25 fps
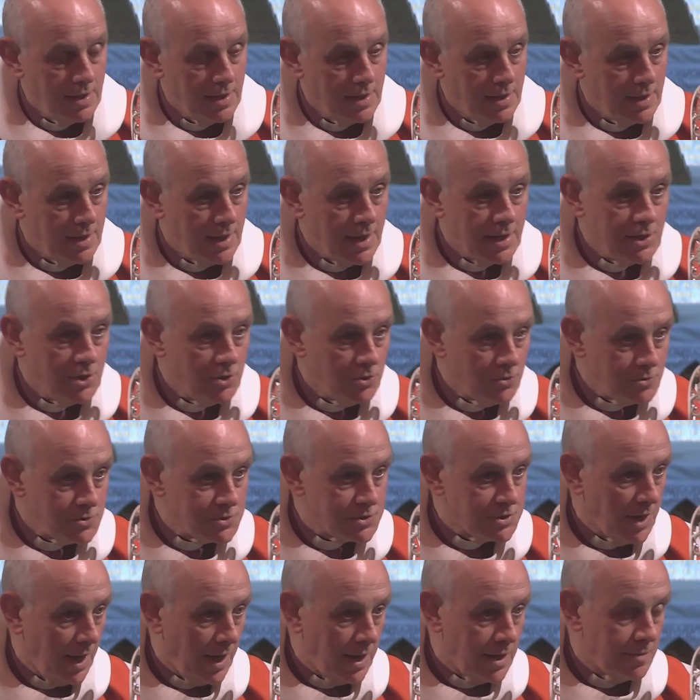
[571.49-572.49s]
in whose
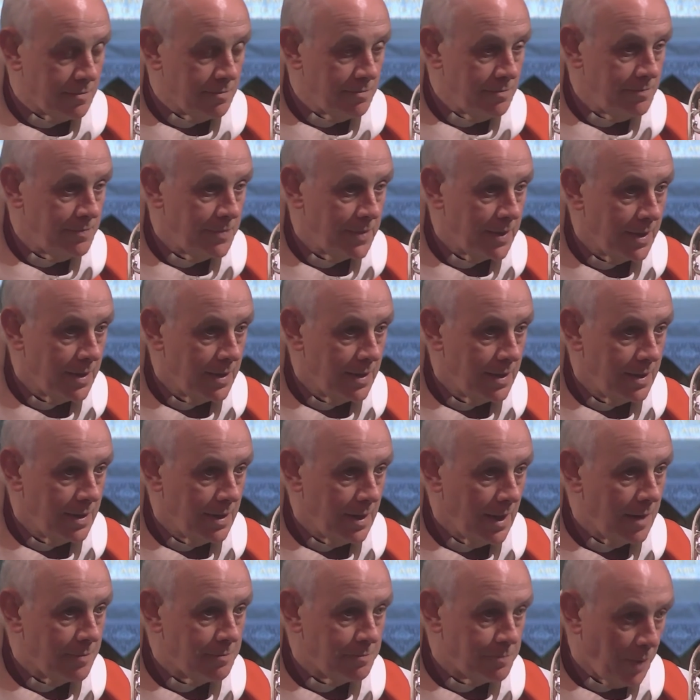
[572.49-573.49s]
name
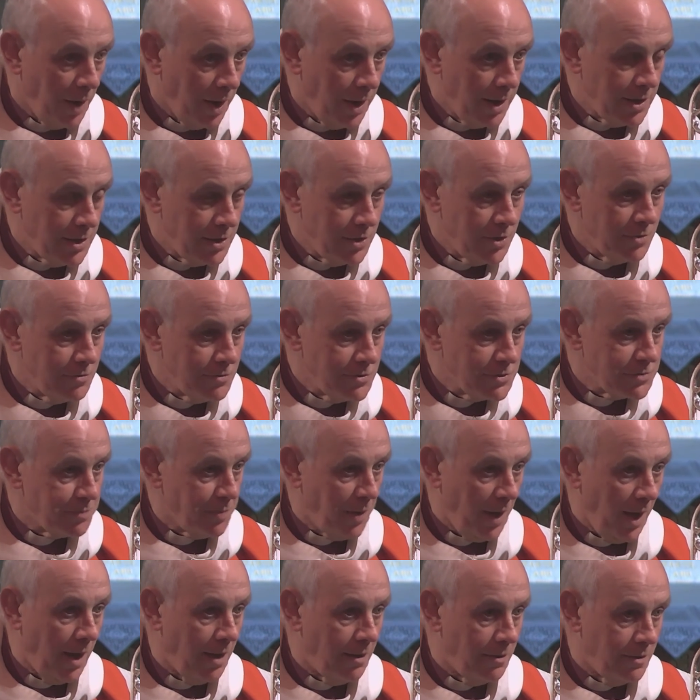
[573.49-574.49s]
and by whose
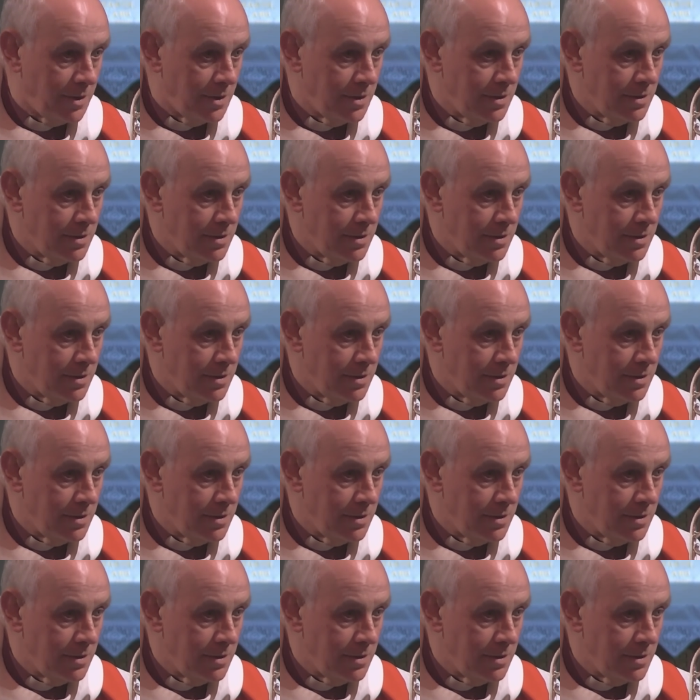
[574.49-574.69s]
power